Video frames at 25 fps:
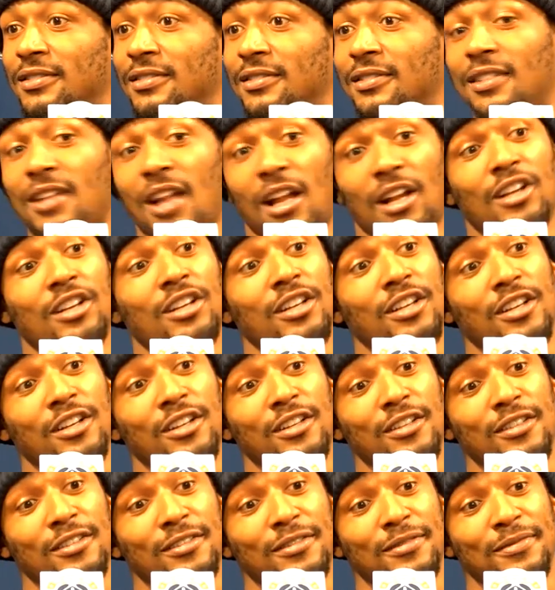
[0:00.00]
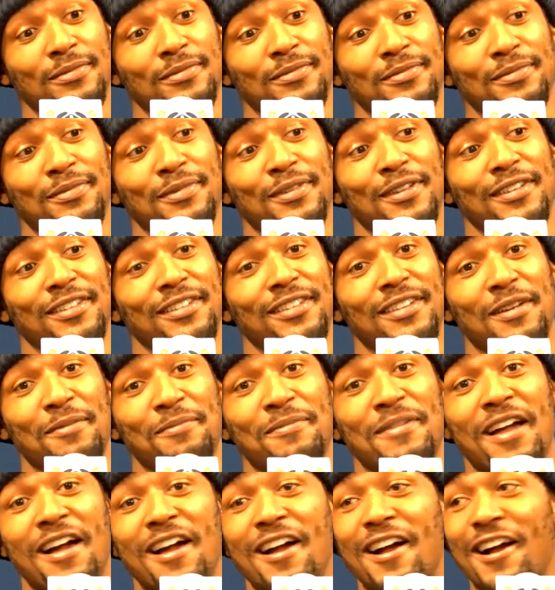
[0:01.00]
could. But I'm
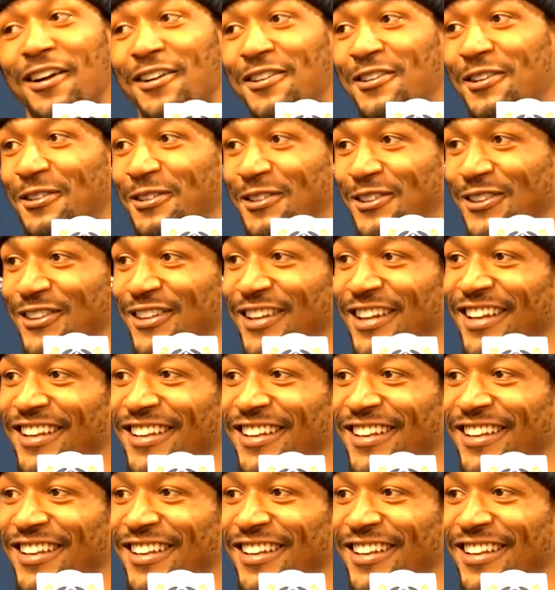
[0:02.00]
not going to do that.